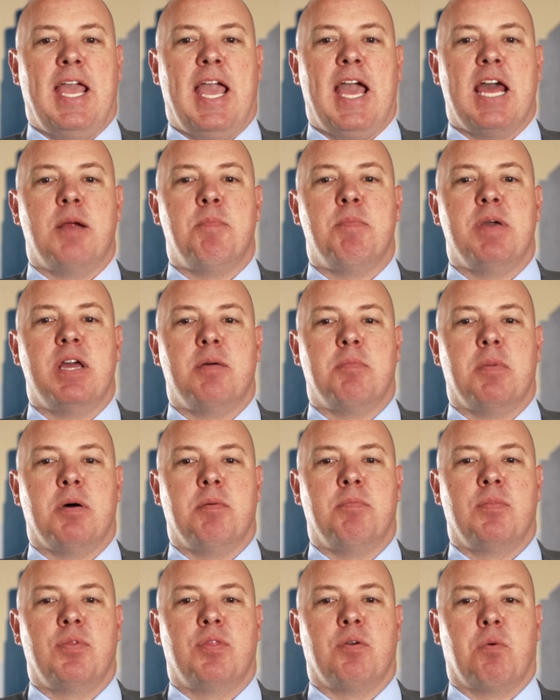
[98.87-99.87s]
At a
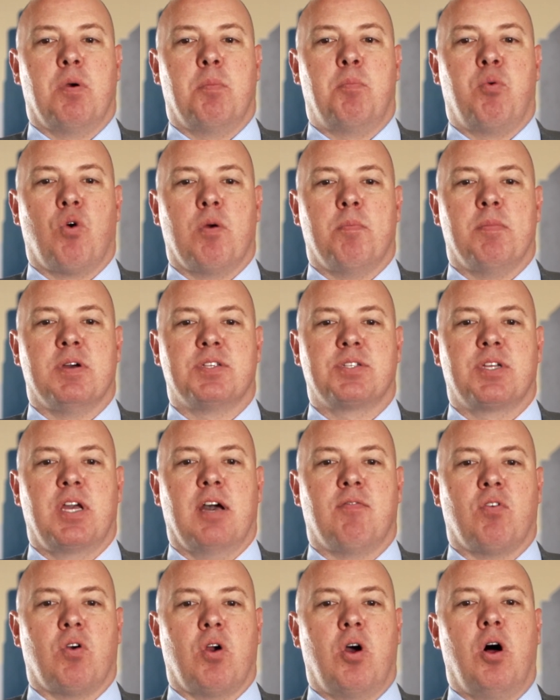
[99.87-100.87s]
minimum, the report must
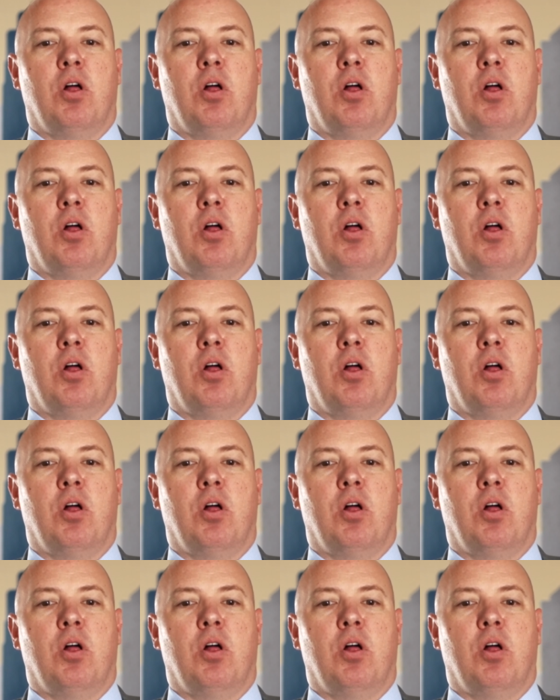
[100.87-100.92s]
cover